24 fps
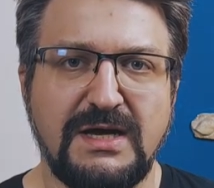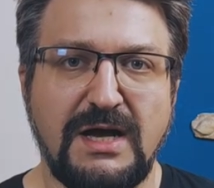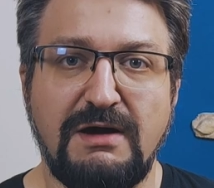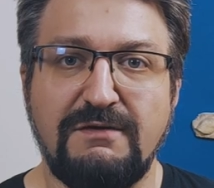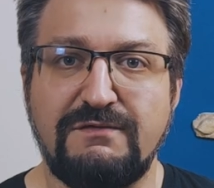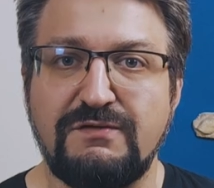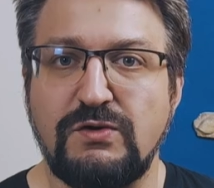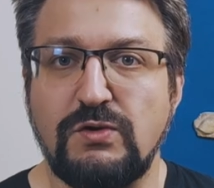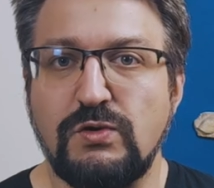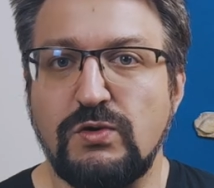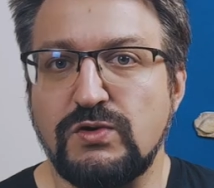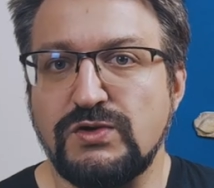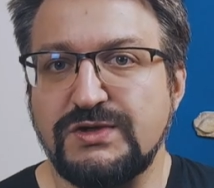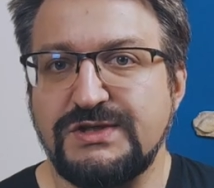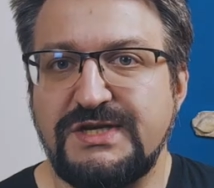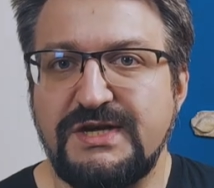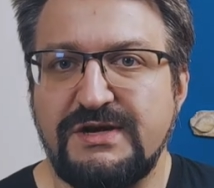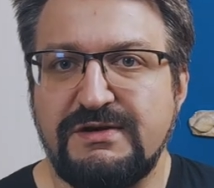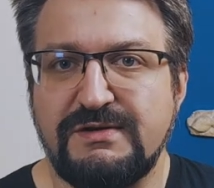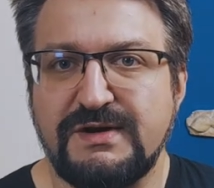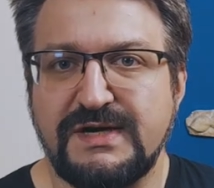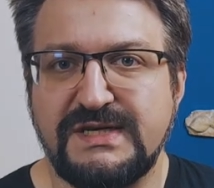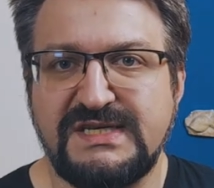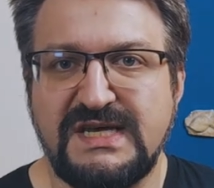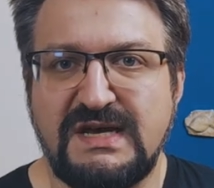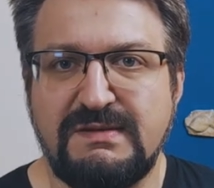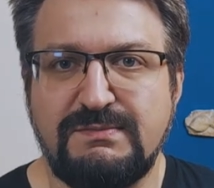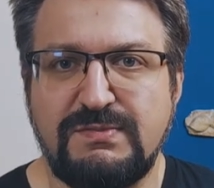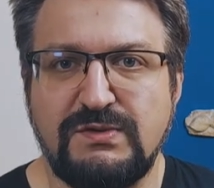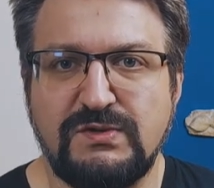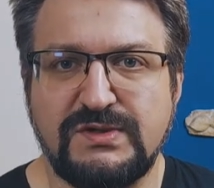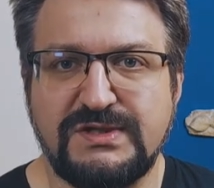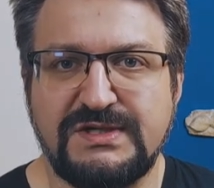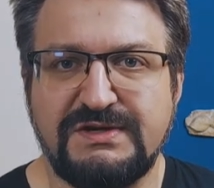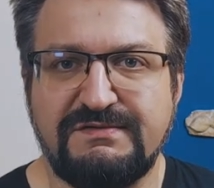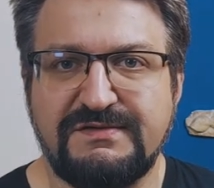Of course, there are
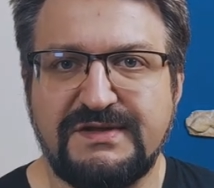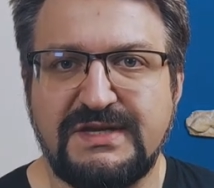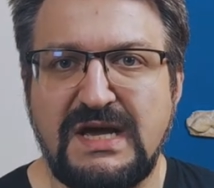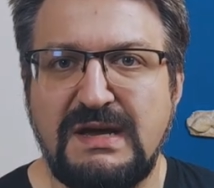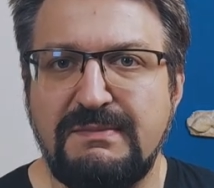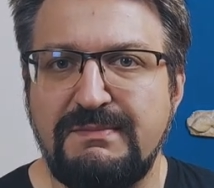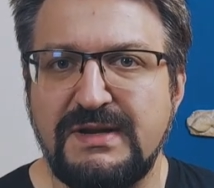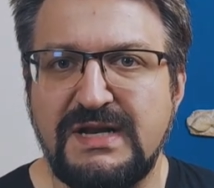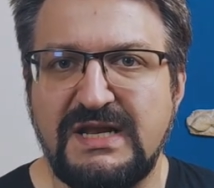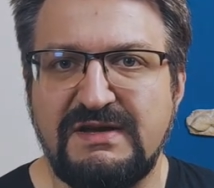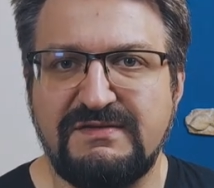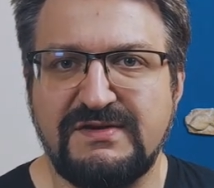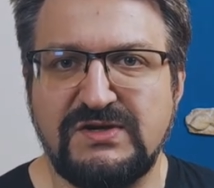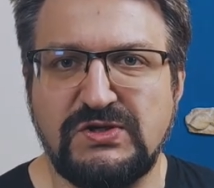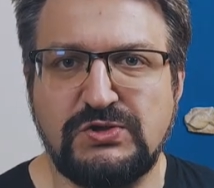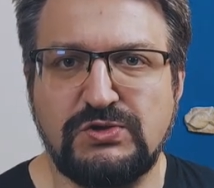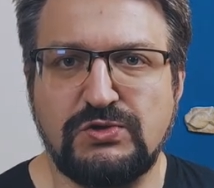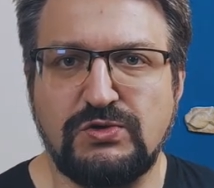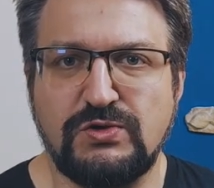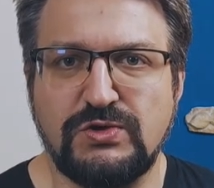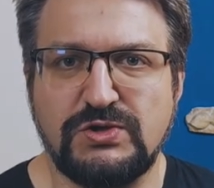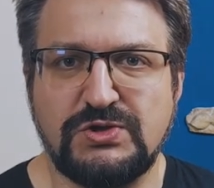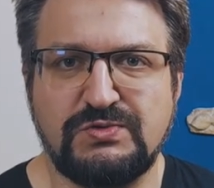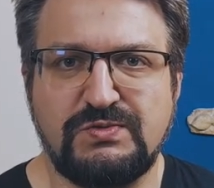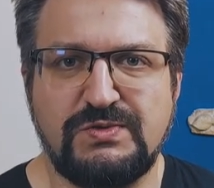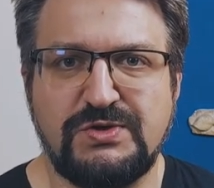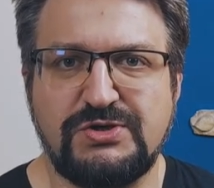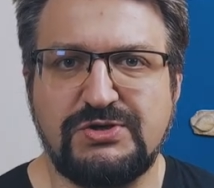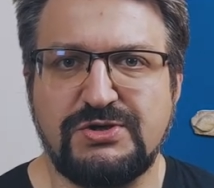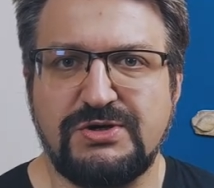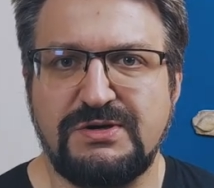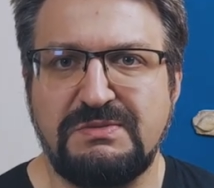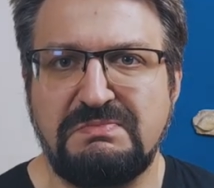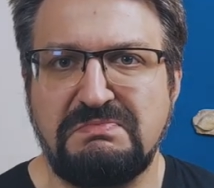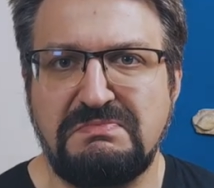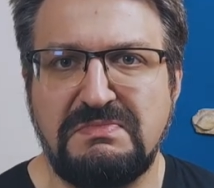examples of type 11 swords which
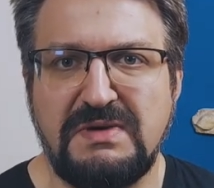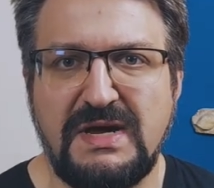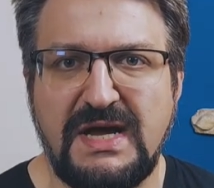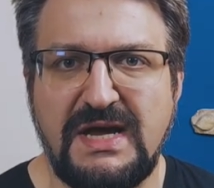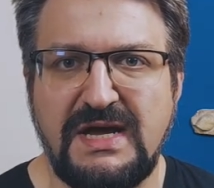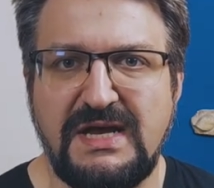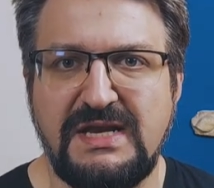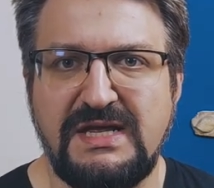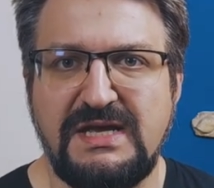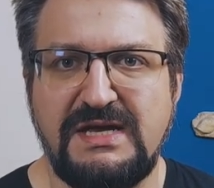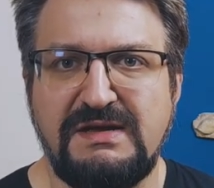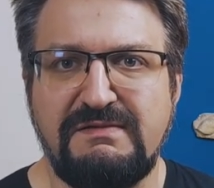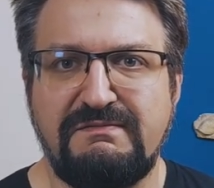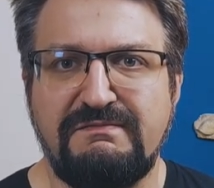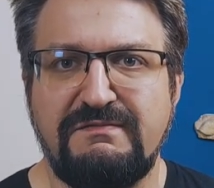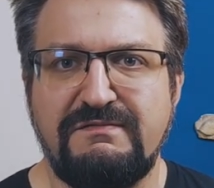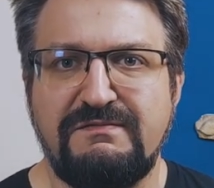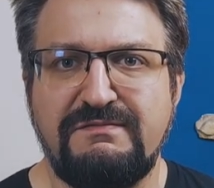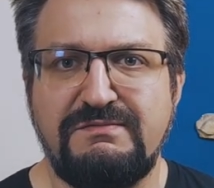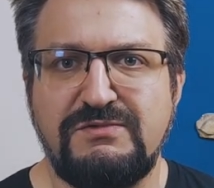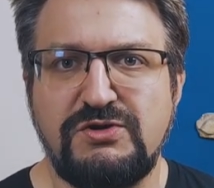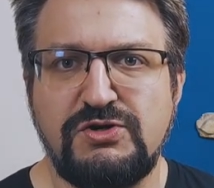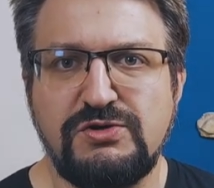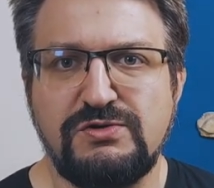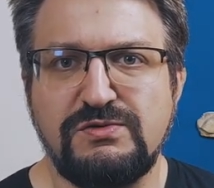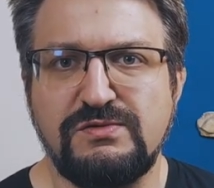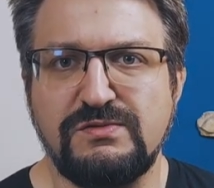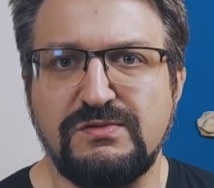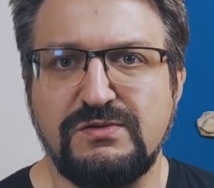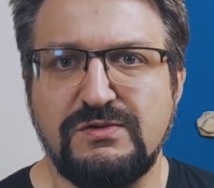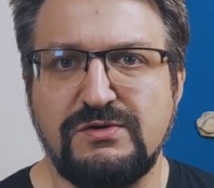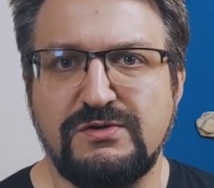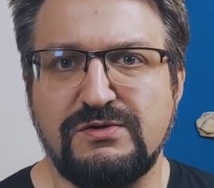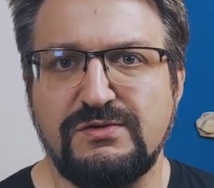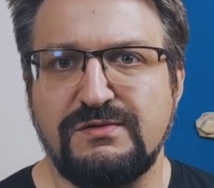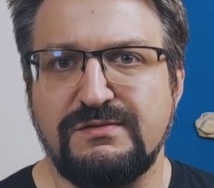are 82
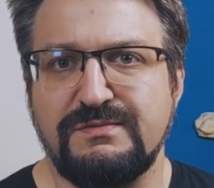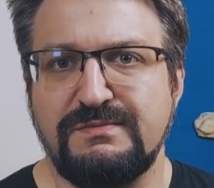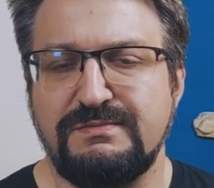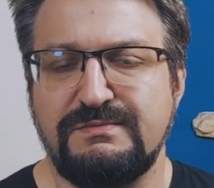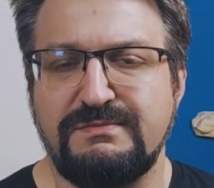or